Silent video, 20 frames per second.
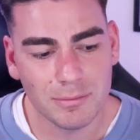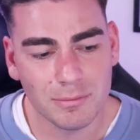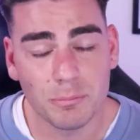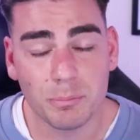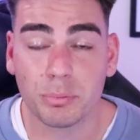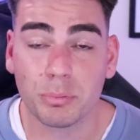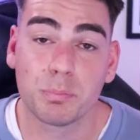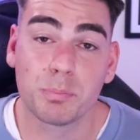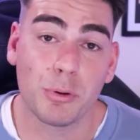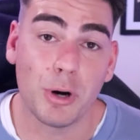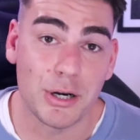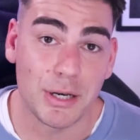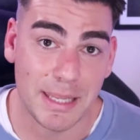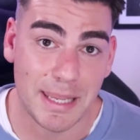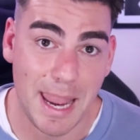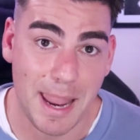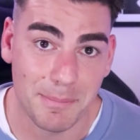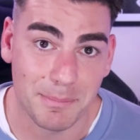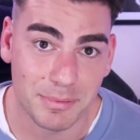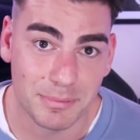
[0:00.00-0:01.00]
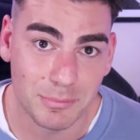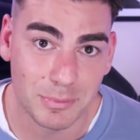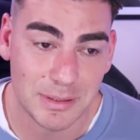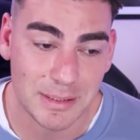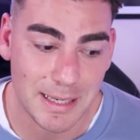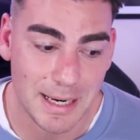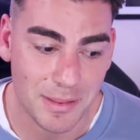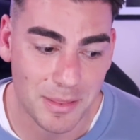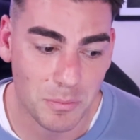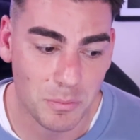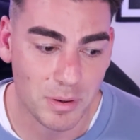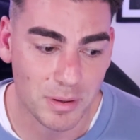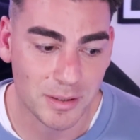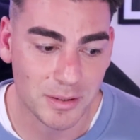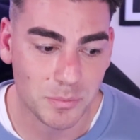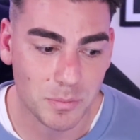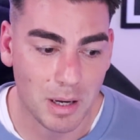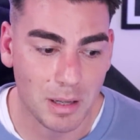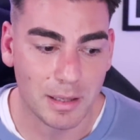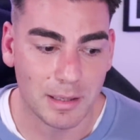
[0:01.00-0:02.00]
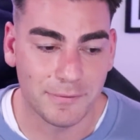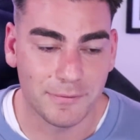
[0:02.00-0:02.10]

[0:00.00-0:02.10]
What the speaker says: Brody Kemp was the other one as well.